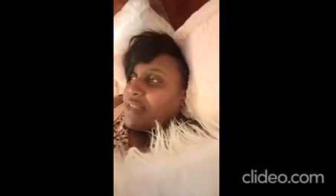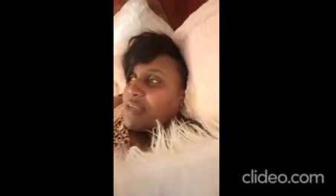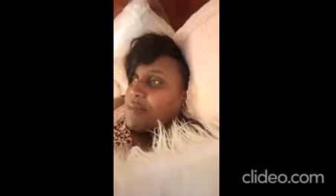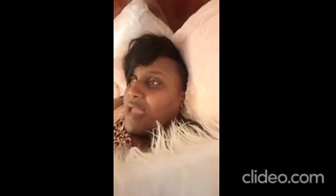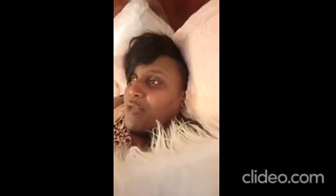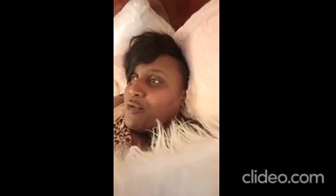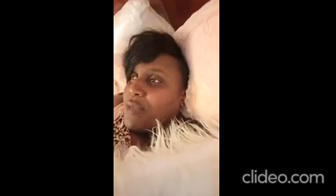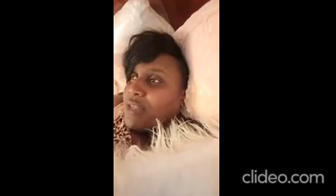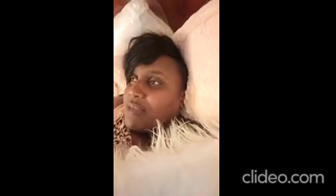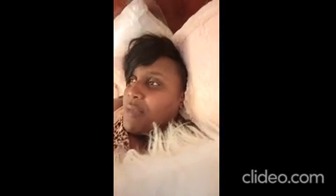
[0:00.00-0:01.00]
me say me I do
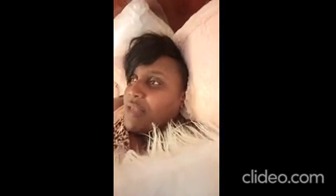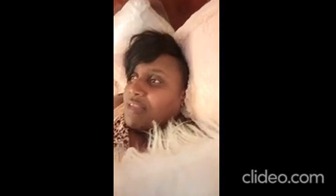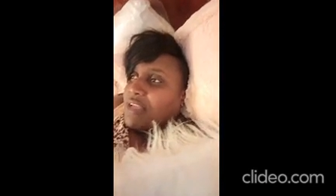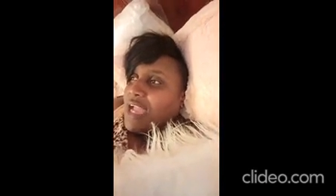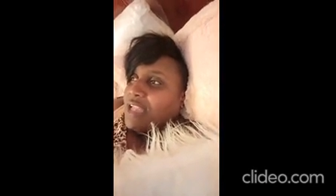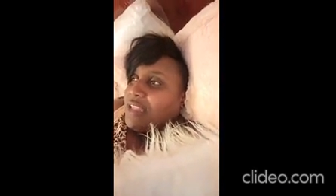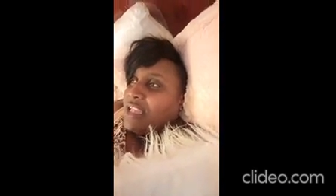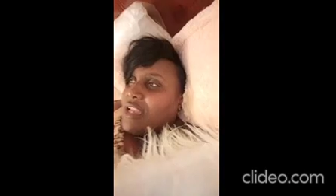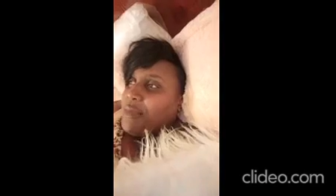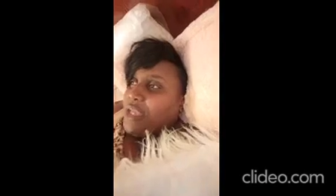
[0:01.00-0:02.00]
mixy mixy kite
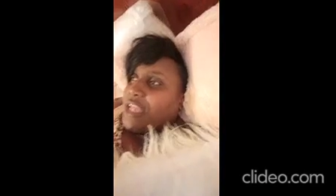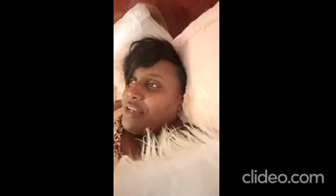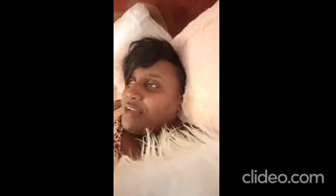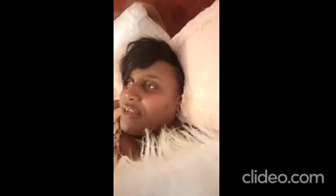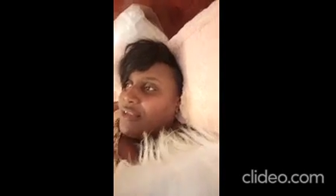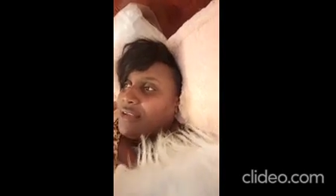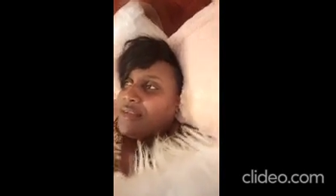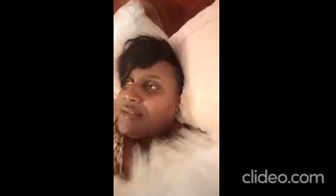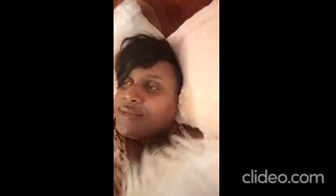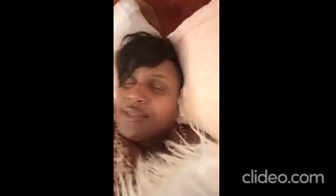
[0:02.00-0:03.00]
in my head.
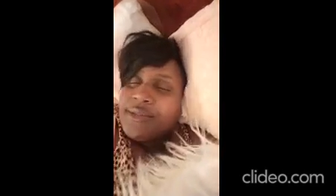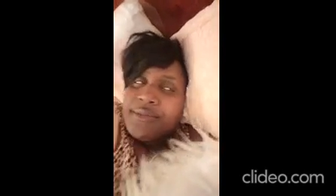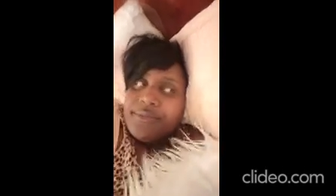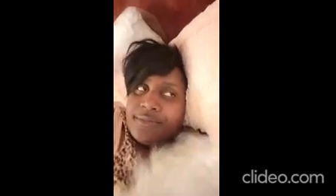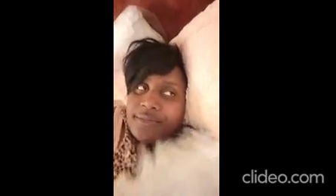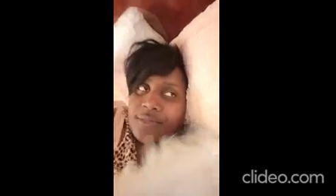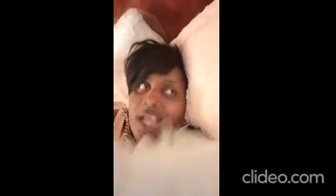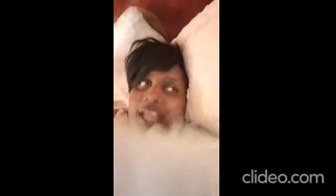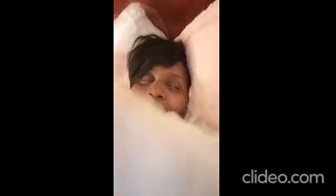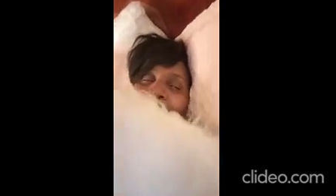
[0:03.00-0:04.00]

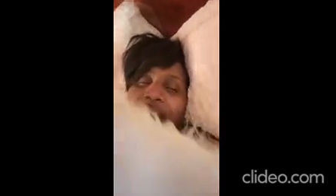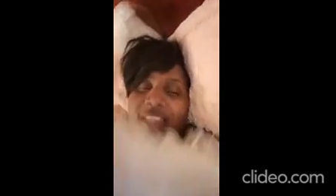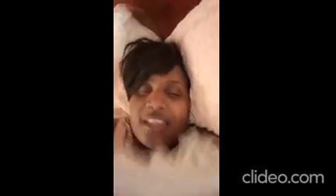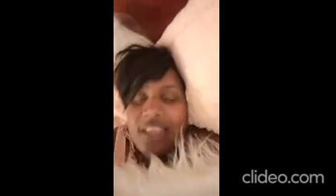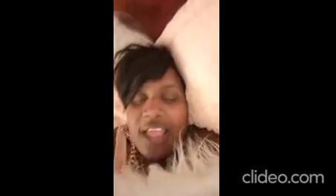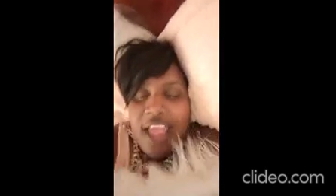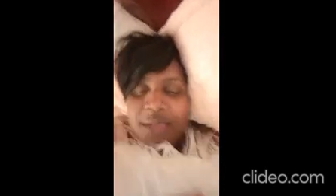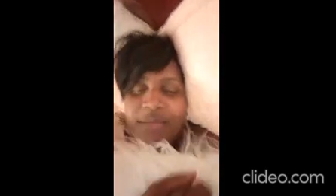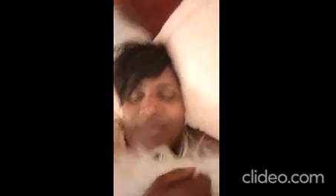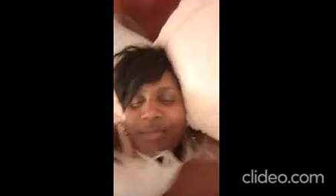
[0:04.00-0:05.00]
And a man in
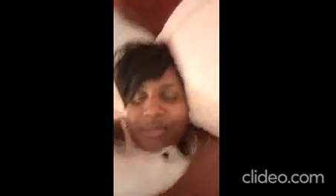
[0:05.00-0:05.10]
time,